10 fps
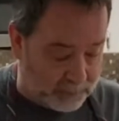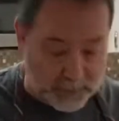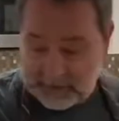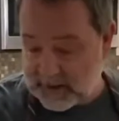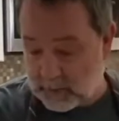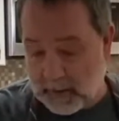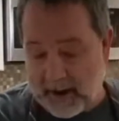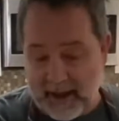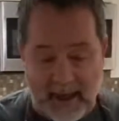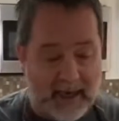put these
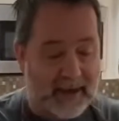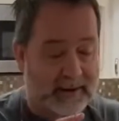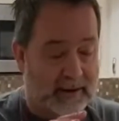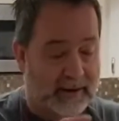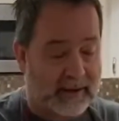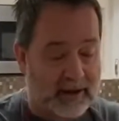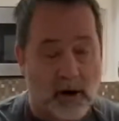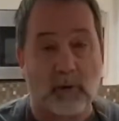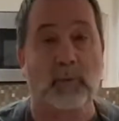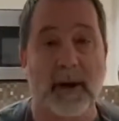away, and get our
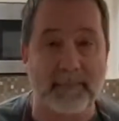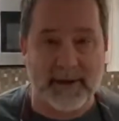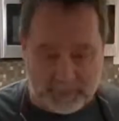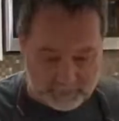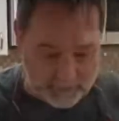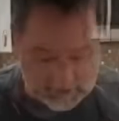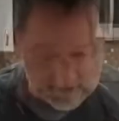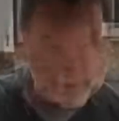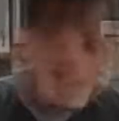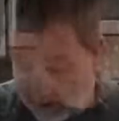rub put together.
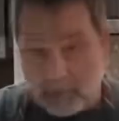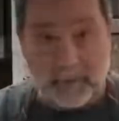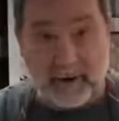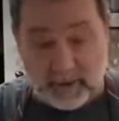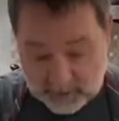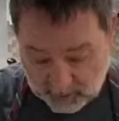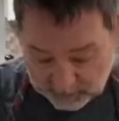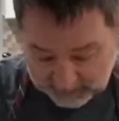All right, what we're going to do is we're going to put